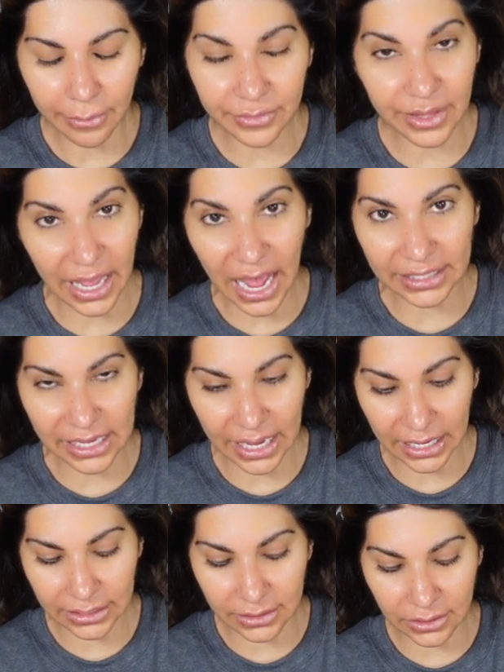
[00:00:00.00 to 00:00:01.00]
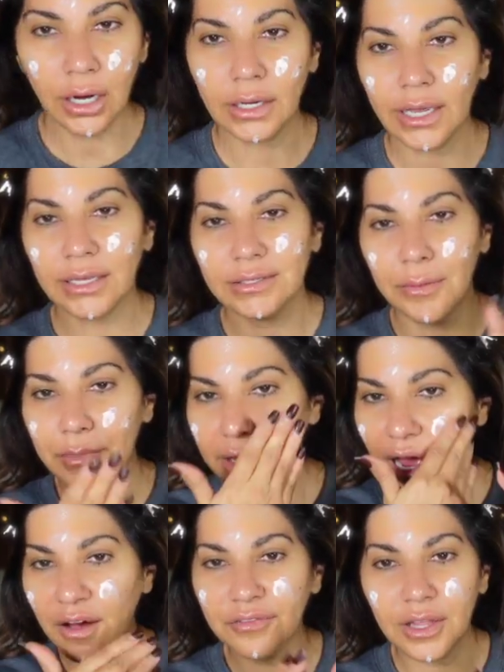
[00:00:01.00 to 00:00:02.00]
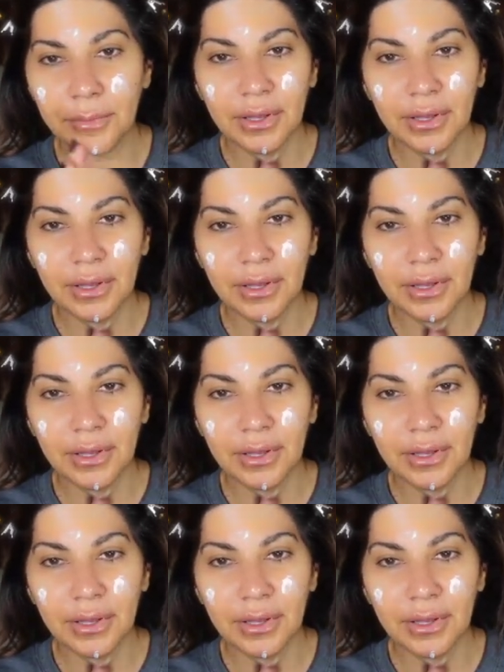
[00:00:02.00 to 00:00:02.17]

They had kids. I can't say Ben Affleck.